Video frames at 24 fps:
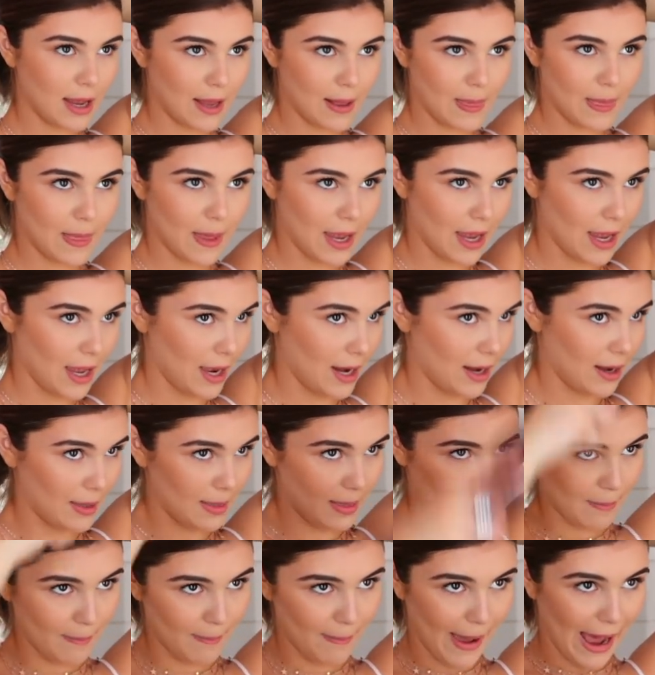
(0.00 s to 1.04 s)
And then
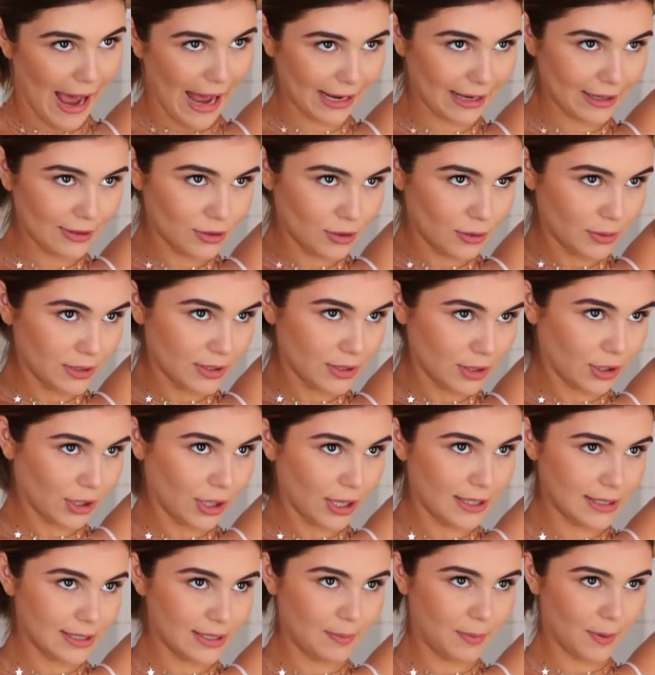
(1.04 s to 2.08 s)
the back is always the
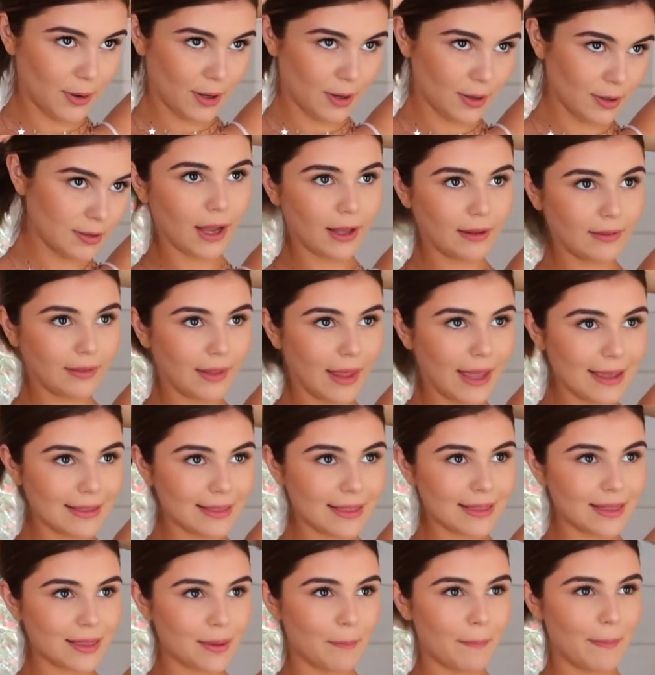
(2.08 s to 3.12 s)
crazy part. I like
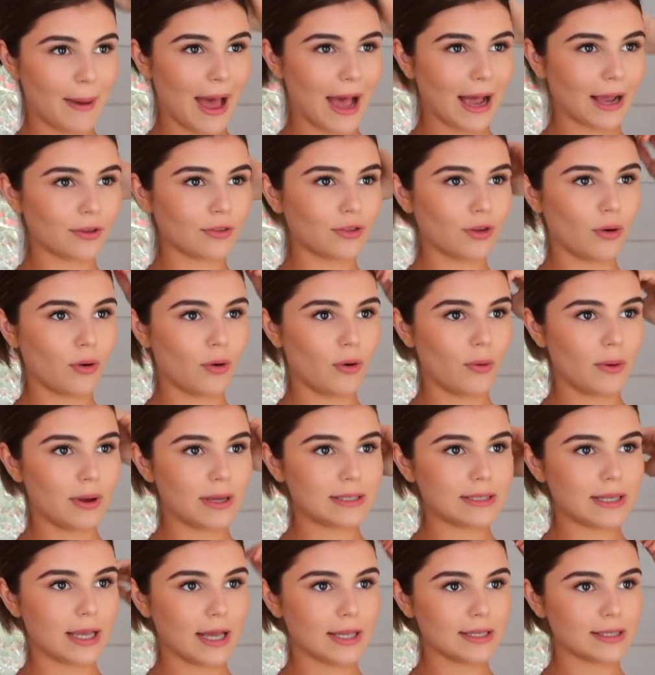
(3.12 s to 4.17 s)
that the back, though,
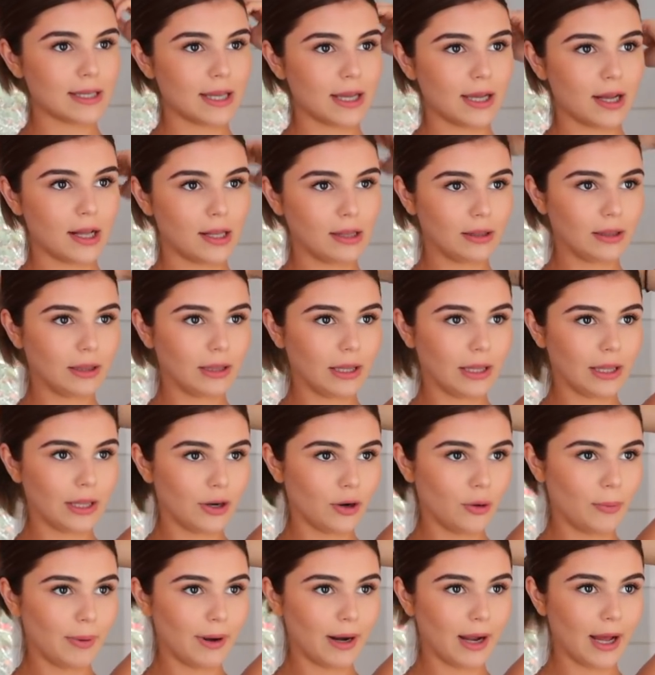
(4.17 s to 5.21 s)
always gets like a
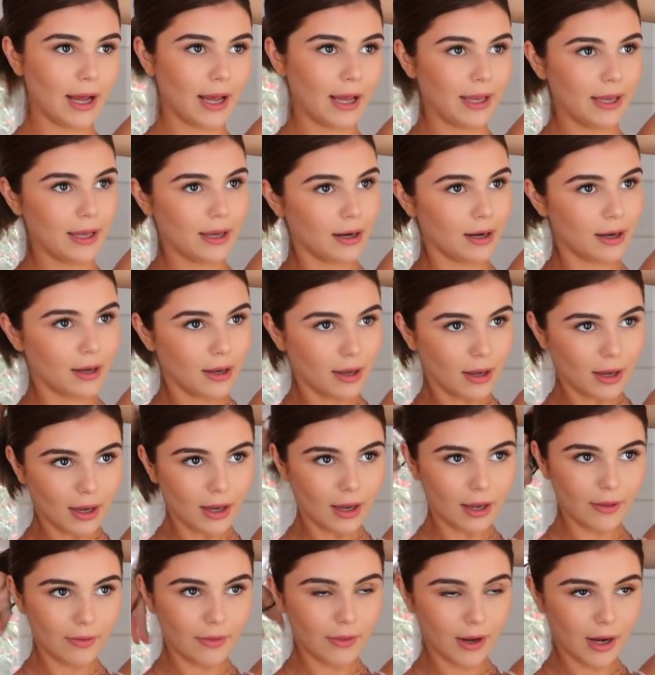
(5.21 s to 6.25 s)
little bit of height.
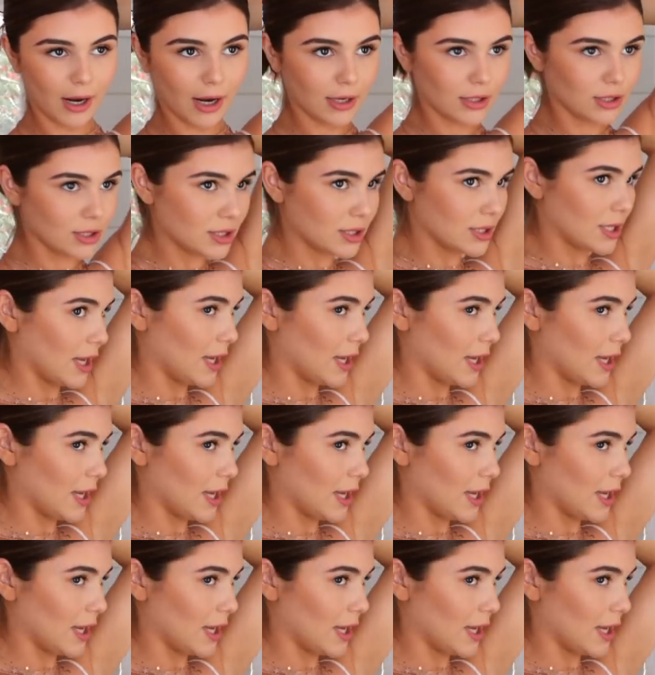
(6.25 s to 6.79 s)
And then I just